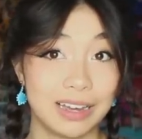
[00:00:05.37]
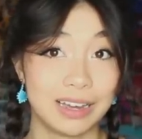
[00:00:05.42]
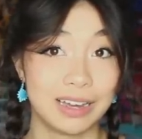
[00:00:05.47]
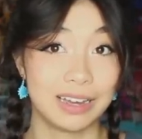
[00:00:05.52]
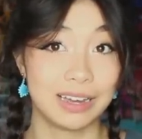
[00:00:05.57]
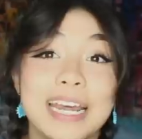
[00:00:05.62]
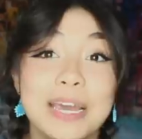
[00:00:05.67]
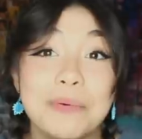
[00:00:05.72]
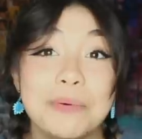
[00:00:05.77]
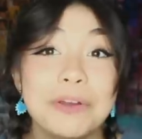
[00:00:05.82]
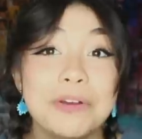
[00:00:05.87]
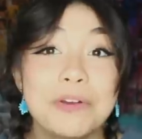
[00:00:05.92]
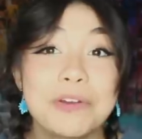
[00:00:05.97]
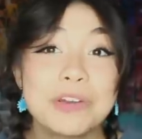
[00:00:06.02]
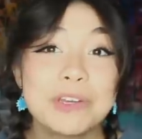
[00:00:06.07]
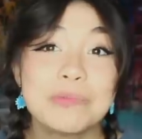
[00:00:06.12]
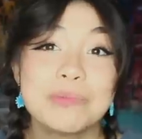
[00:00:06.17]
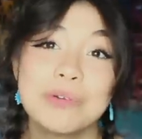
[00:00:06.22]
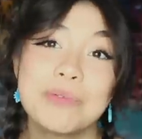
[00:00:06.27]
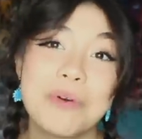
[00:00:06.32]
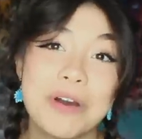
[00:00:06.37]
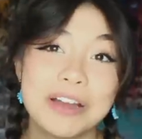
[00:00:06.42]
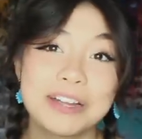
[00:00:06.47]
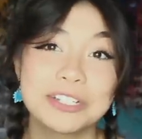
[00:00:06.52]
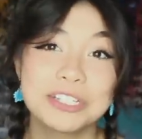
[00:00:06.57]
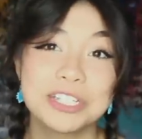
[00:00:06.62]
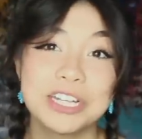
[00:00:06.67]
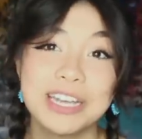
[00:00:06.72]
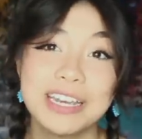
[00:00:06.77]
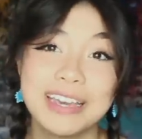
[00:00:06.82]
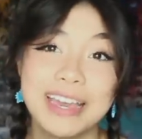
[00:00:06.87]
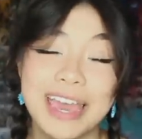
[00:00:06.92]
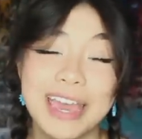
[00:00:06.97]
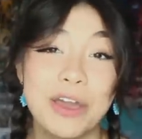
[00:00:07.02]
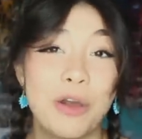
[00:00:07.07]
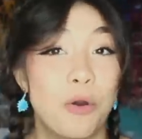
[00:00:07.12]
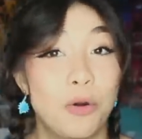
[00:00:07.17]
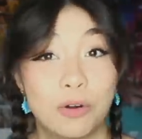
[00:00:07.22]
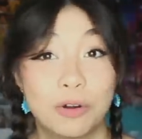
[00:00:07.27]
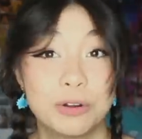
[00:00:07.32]
Today we're going to be watching a
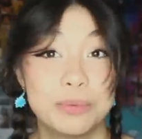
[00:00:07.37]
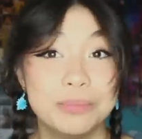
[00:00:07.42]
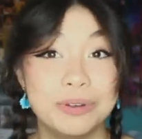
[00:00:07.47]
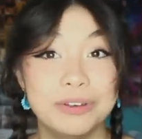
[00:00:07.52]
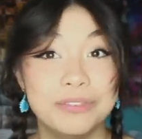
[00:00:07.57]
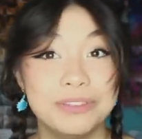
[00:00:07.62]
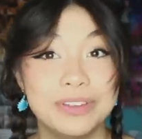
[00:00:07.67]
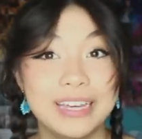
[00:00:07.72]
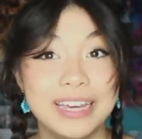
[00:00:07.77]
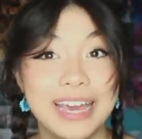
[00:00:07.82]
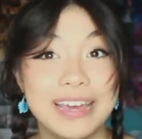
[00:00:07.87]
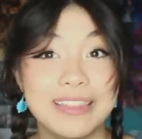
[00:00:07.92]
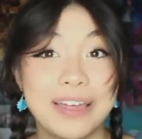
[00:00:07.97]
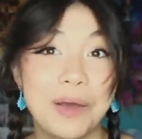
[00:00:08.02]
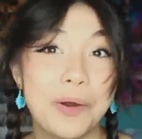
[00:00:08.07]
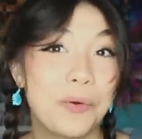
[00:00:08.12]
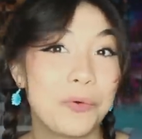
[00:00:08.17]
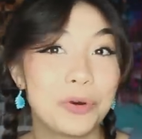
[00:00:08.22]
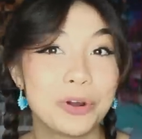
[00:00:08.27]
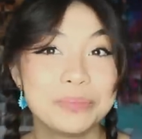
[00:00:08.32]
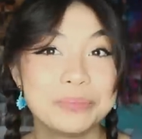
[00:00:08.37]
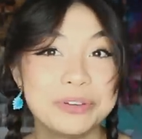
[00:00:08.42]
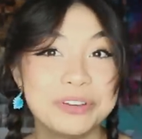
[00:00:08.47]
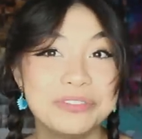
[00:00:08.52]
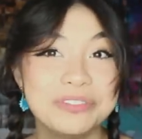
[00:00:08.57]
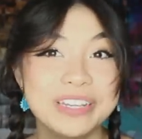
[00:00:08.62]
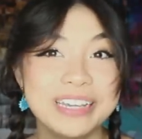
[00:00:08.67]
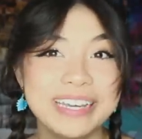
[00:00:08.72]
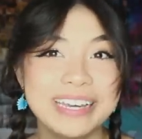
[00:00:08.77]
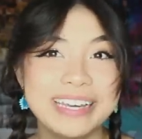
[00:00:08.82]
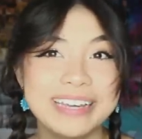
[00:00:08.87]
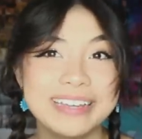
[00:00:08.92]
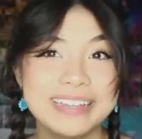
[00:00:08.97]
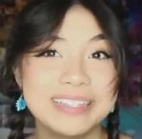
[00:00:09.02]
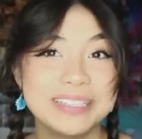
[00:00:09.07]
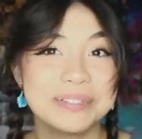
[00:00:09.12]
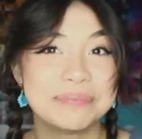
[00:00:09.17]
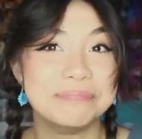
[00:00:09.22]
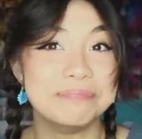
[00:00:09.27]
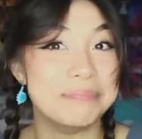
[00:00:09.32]
horror movie, and that horror movie
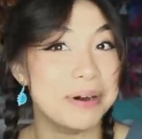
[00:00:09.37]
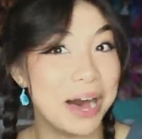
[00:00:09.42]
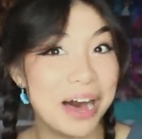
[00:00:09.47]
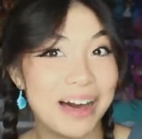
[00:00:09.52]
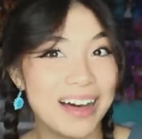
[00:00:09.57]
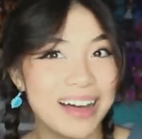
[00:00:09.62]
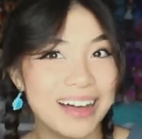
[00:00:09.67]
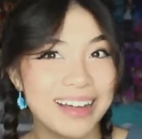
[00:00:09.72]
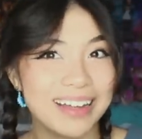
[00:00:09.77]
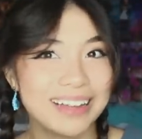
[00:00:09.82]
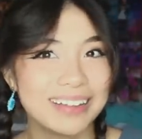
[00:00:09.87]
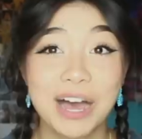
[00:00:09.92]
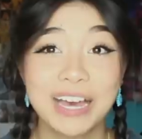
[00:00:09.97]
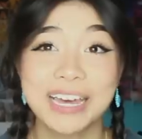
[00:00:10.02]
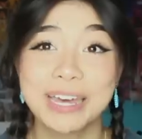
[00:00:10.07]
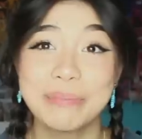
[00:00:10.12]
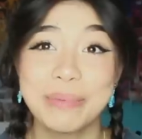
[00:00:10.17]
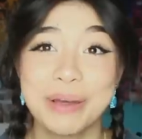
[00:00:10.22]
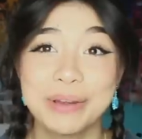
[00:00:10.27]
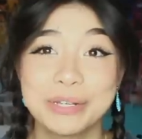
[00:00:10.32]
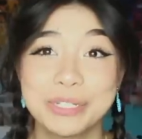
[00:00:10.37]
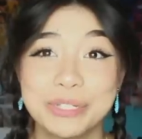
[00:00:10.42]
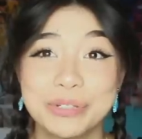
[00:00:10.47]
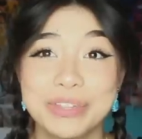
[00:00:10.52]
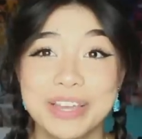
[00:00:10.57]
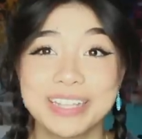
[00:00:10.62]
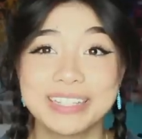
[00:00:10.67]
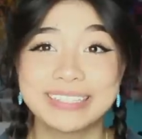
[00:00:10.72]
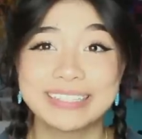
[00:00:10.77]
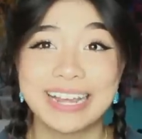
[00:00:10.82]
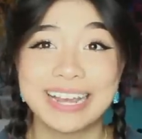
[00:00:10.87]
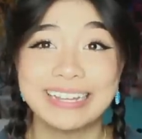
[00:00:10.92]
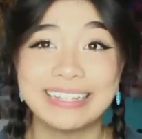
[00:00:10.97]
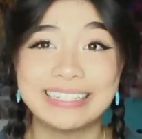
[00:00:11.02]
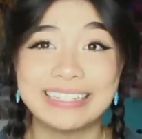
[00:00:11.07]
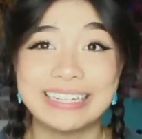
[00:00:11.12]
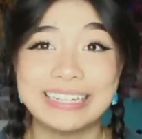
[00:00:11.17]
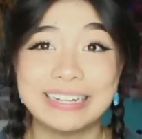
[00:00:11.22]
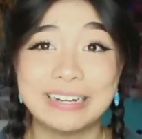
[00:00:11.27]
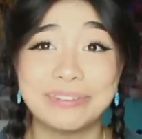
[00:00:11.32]
is Ma. Ma came out in
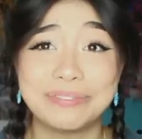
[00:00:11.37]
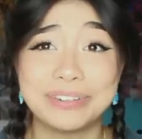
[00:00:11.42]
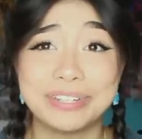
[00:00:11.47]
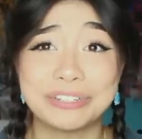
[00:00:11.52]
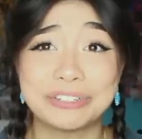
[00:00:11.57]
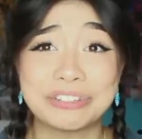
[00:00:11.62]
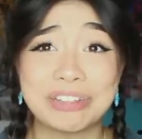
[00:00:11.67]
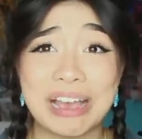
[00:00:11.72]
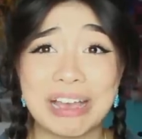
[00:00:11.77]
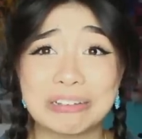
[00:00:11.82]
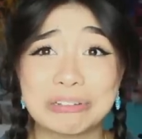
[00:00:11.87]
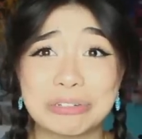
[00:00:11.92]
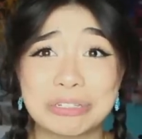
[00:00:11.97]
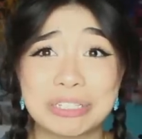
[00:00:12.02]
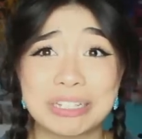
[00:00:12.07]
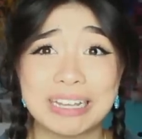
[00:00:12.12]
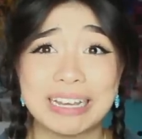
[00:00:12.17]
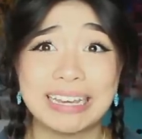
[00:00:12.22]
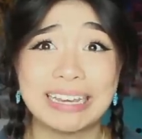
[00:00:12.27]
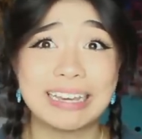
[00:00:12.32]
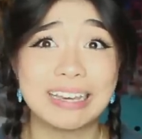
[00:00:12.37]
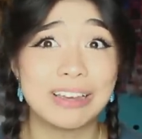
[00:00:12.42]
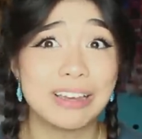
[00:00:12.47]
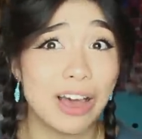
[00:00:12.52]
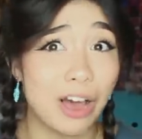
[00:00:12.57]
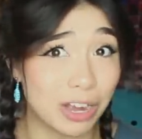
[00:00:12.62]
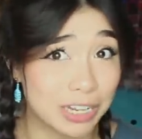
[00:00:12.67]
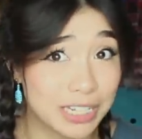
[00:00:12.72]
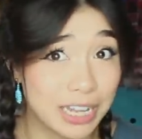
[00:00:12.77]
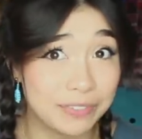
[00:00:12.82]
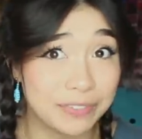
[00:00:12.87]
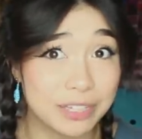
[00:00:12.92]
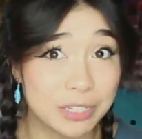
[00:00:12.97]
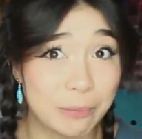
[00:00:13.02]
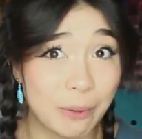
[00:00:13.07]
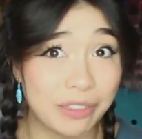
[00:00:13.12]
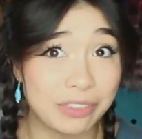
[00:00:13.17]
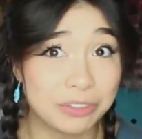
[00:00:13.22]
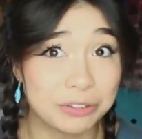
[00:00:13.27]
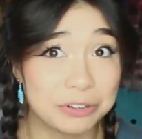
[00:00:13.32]
2019 and features actors like Octavia
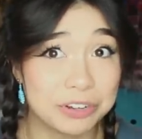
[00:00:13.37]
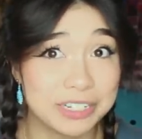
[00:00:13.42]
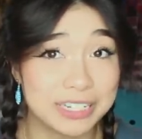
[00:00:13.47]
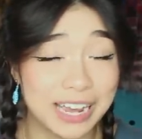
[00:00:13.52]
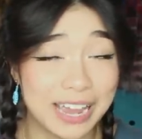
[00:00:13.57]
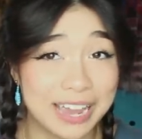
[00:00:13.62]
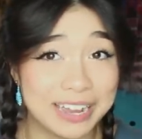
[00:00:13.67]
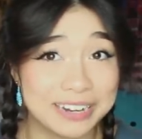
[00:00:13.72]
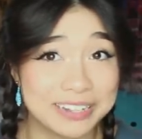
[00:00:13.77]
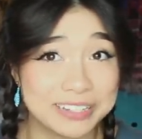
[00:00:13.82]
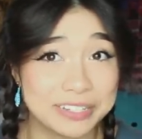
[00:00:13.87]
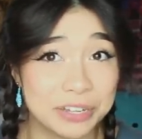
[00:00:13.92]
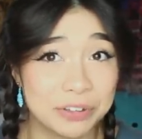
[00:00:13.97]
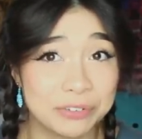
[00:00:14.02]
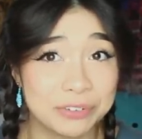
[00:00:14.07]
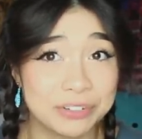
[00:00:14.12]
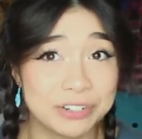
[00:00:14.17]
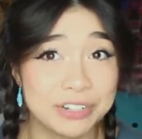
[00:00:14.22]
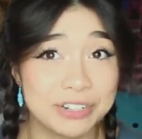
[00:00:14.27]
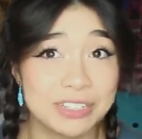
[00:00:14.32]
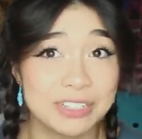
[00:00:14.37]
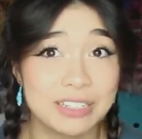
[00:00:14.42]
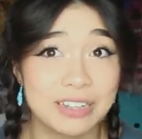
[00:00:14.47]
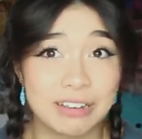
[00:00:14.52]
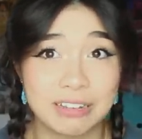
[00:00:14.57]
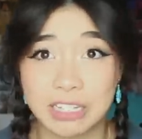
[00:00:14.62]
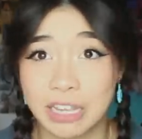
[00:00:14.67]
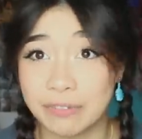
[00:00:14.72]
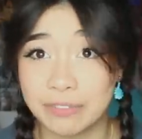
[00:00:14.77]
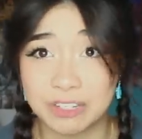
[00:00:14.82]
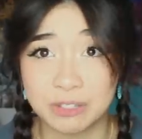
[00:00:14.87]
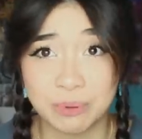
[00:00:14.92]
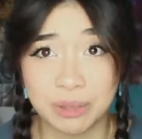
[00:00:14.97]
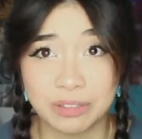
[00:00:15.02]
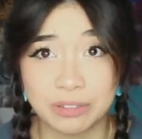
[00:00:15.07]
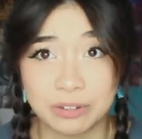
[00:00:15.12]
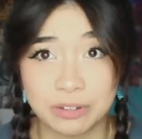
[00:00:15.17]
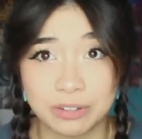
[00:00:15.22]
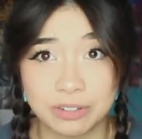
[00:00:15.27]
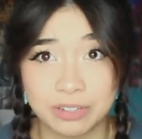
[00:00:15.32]
Spencer and Diana Silvers. Octavia
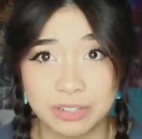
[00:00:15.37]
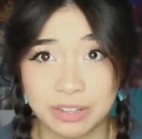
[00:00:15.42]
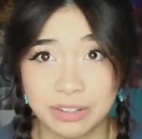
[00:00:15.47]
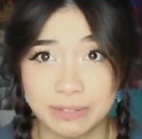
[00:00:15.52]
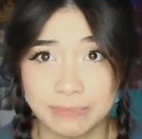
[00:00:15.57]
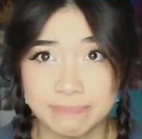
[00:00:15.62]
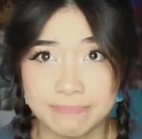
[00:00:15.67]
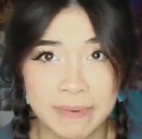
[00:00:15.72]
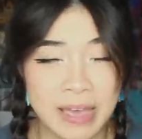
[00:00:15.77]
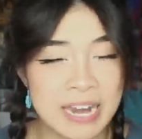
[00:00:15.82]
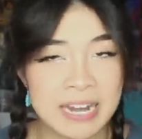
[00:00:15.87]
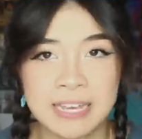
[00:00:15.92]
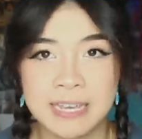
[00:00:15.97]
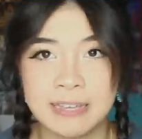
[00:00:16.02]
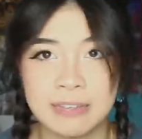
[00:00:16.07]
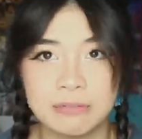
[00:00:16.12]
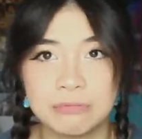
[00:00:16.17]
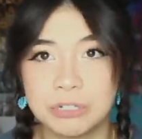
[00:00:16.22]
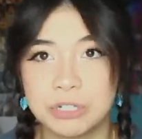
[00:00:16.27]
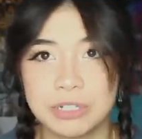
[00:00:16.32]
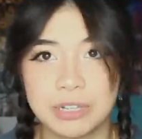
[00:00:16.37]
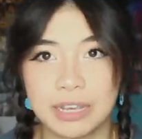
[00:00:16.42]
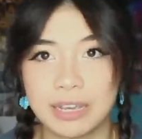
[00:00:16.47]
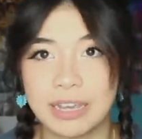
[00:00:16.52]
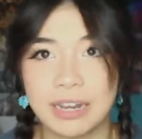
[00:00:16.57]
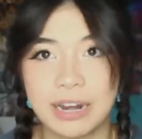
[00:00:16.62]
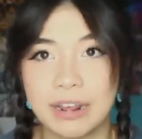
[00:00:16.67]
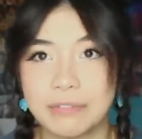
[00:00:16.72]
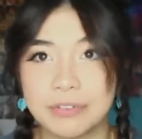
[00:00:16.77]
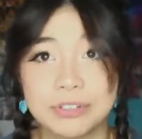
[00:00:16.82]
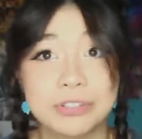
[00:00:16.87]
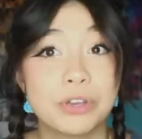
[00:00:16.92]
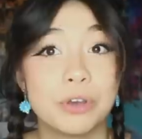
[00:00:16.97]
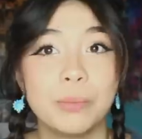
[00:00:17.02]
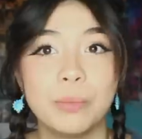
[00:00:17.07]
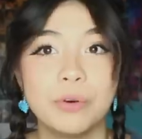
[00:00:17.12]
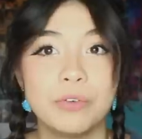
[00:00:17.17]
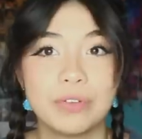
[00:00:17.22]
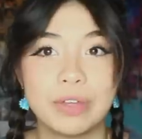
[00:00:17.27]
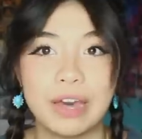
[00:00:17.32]
Spencer's in many, she's like in every
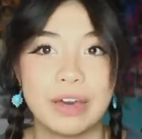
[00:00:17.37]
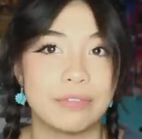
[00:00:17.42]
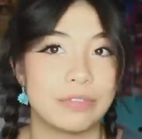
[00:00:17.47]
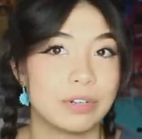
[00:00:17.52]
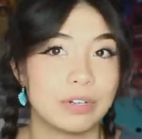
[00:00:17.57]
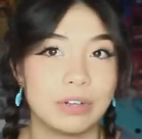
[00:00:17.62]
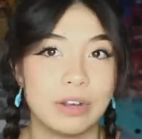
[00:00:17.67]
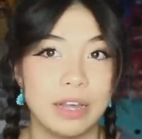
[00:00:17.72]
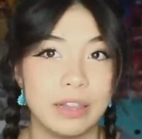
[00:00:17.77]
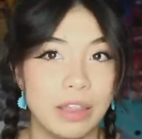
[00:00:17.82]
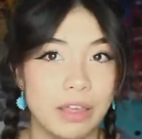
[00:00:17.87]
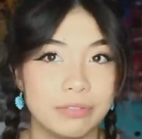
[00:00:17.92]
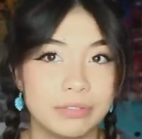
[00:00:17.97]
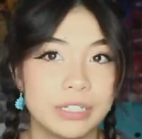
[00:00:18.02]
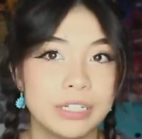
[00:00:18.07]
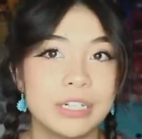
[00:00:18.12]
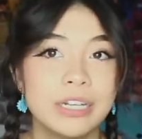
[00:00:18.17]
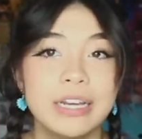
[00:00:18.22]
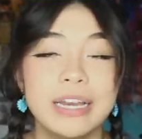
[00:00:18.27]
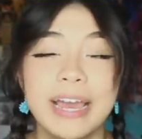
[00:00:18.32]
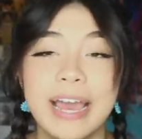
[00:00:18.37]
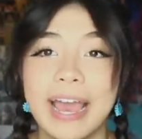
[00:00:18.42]
single movie ever, I love her.